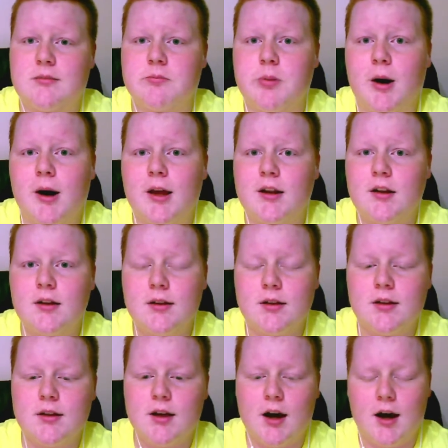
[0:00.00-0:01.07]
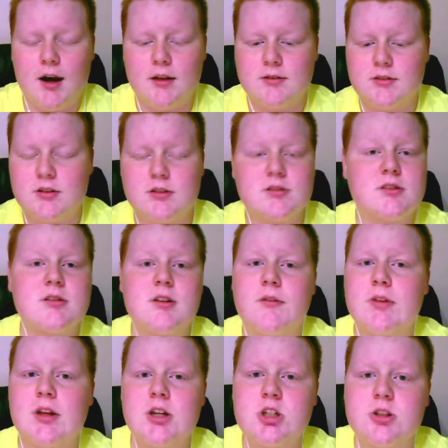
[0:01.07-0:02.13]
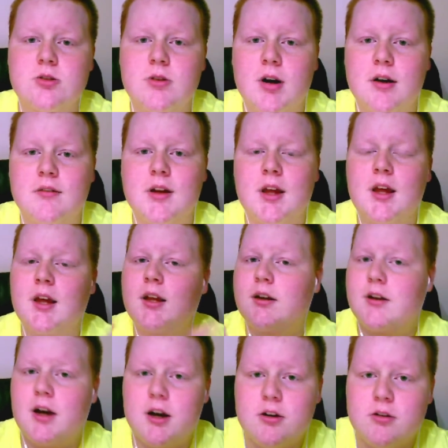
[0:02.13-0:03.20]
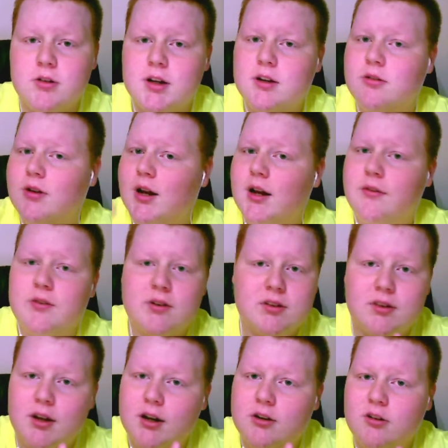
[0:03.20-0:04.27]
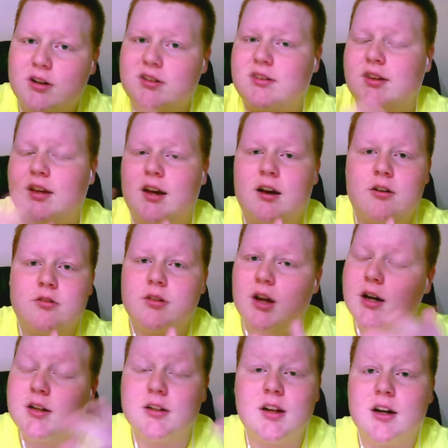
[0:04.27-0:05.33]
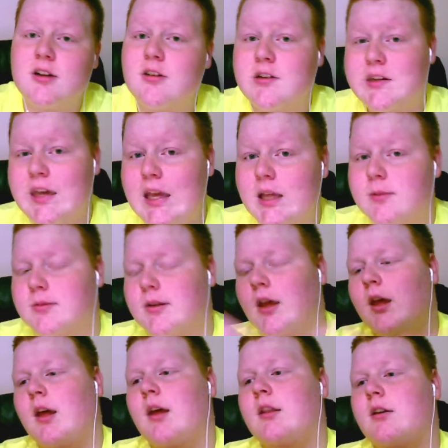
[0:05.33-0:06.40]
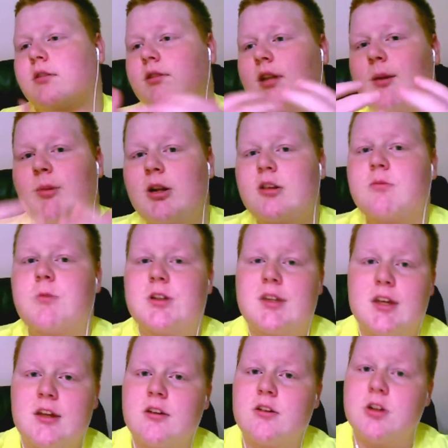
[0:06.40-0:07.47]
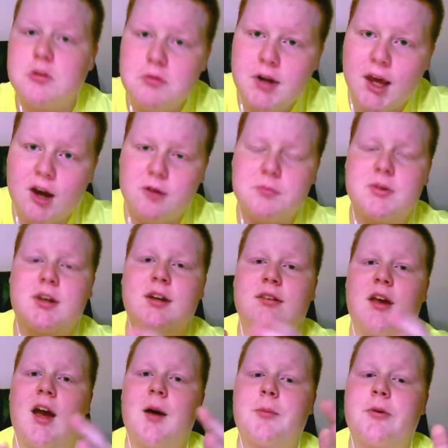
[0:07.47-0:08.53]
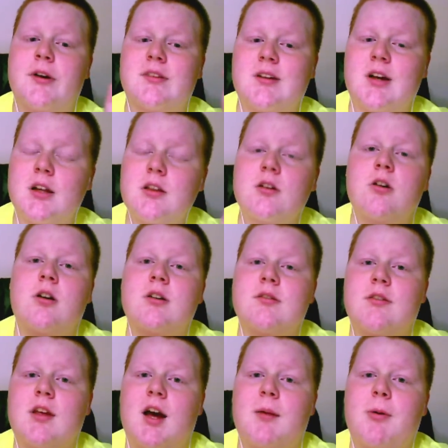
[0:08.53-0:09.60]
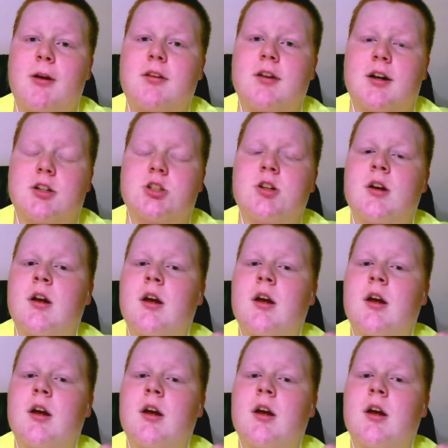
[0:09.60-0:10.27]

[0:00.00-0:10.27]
but you still have the issue of not great graphics, not great sound, not great games. They're limited to what they can do now because Apple has cut the cost of the iPod Touch.